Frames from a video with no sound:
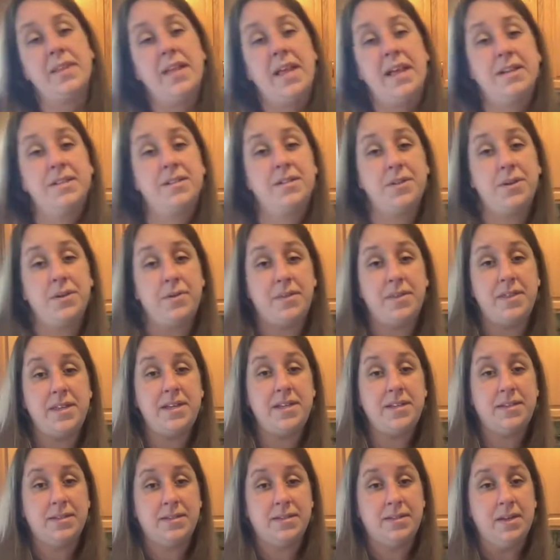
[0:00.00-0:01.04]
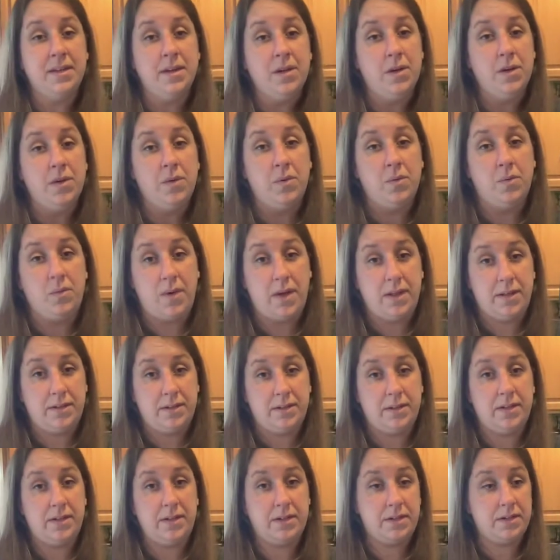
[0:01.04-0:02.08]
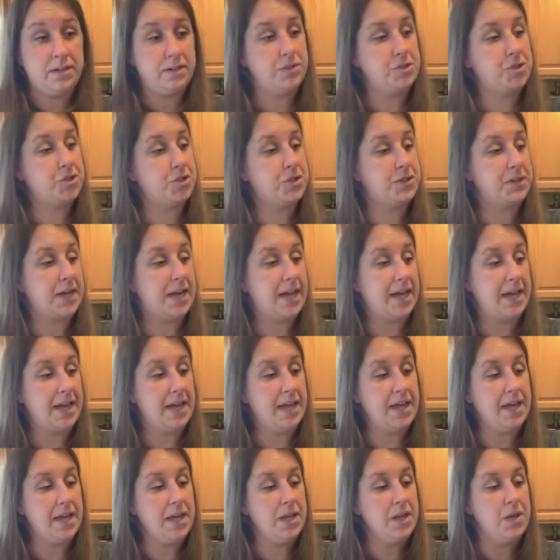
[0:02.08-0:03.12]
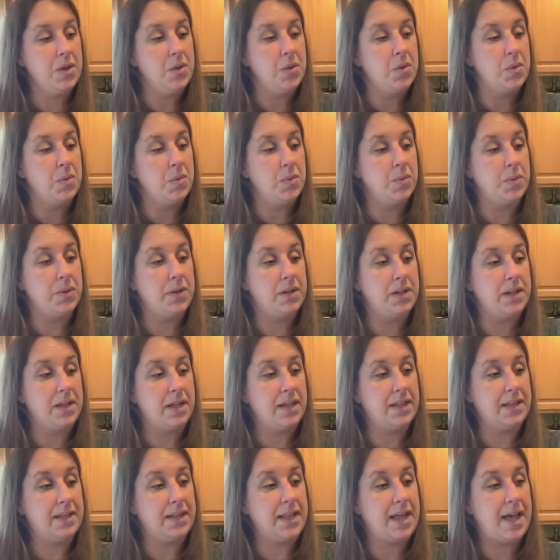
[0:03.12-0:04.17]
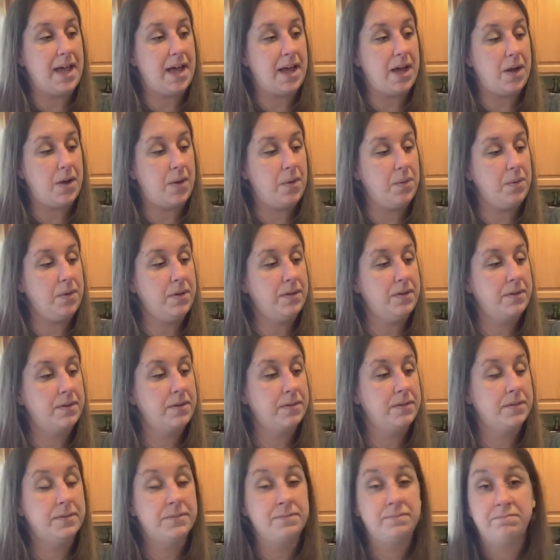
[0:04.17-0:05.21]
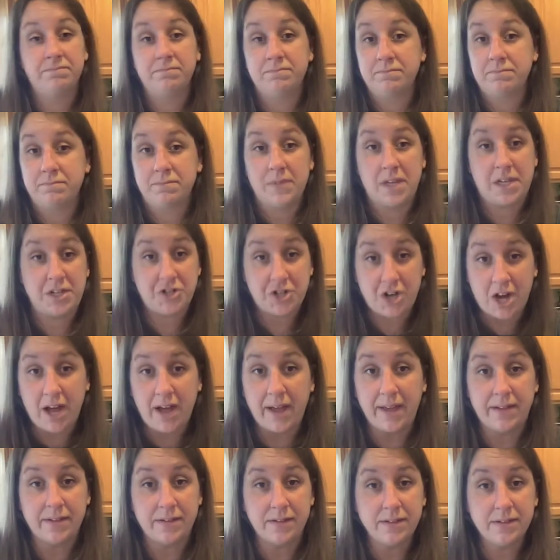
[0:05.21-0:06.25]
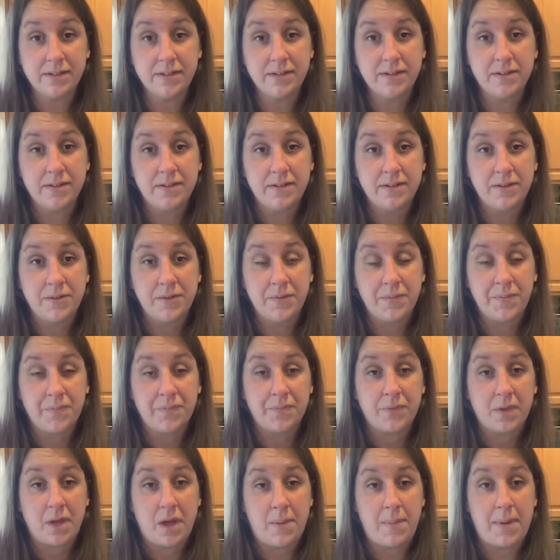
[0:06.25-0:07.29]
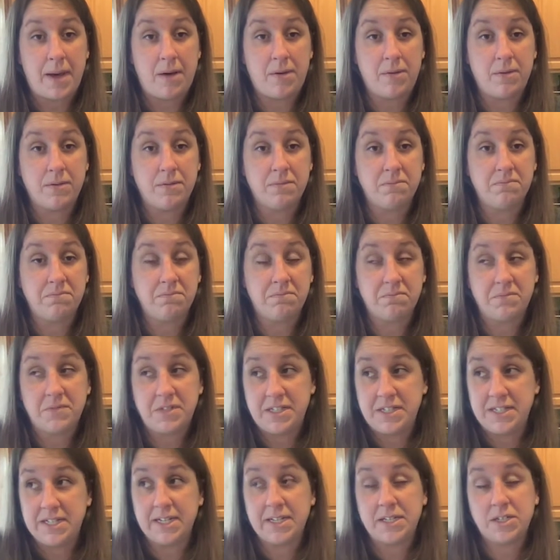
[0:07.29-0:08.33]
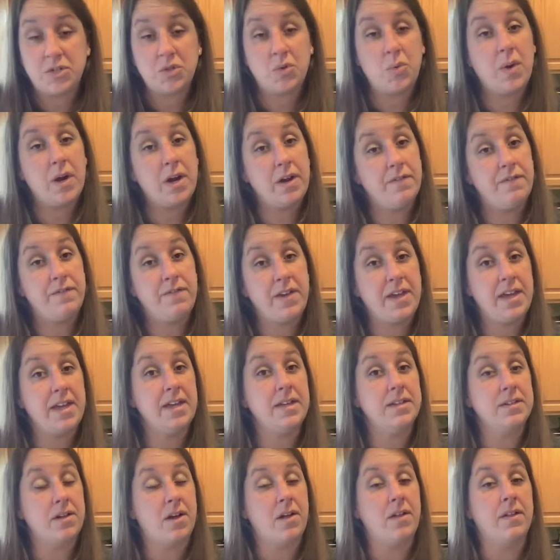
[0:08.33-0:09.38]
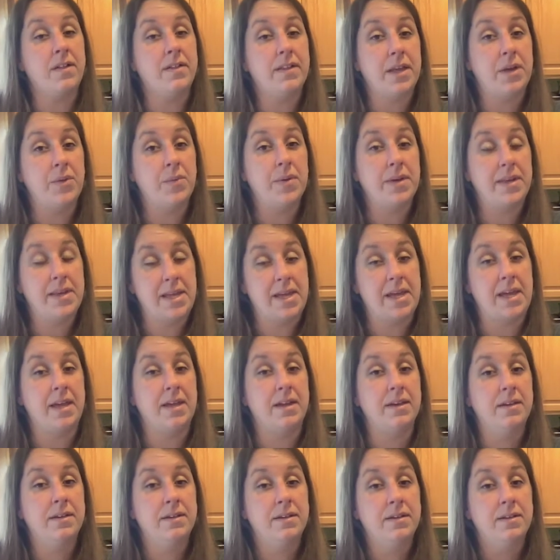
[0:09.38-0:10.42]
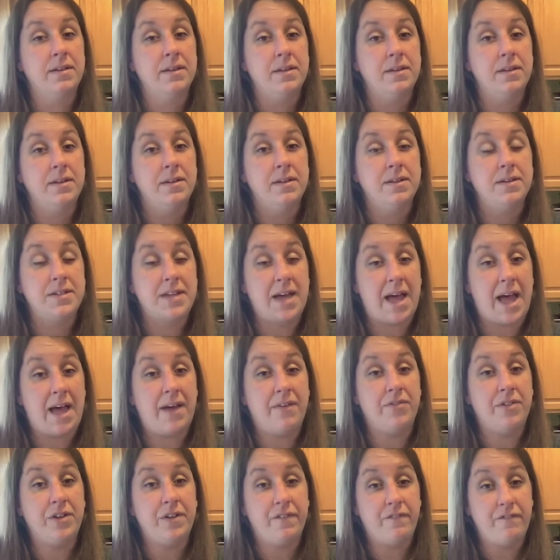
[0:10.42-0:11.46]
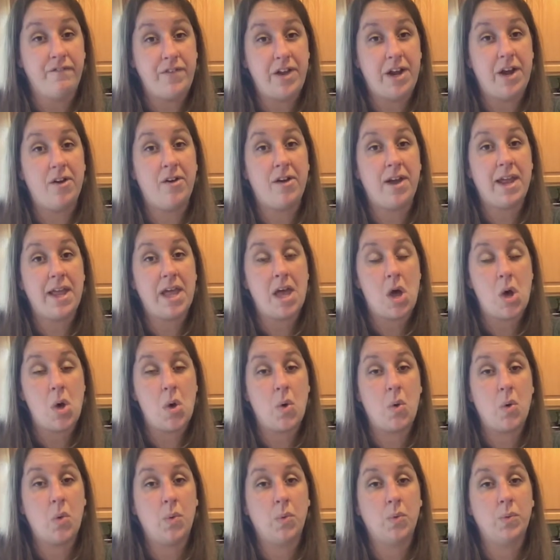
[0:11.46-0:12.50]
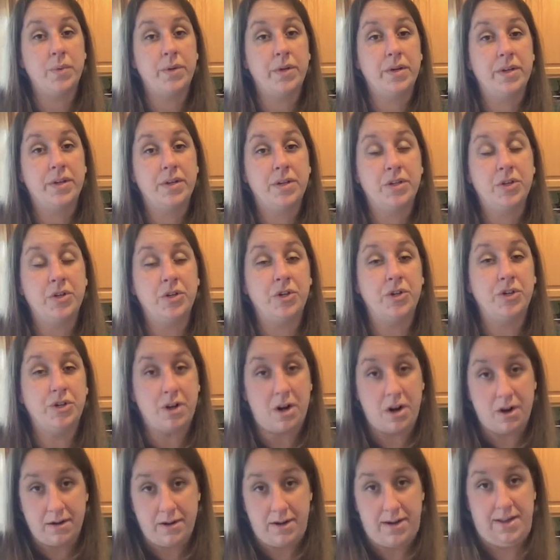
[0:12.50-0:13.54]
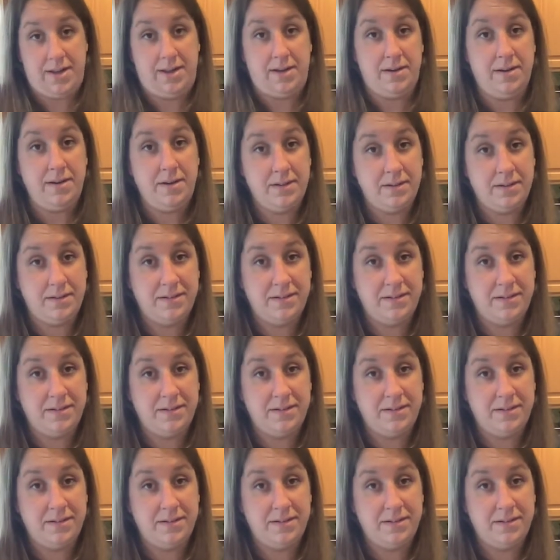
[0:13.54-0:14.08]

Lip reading: And so this one little tray will allow a child, about 6 square feet is all that they would need to have their very own garden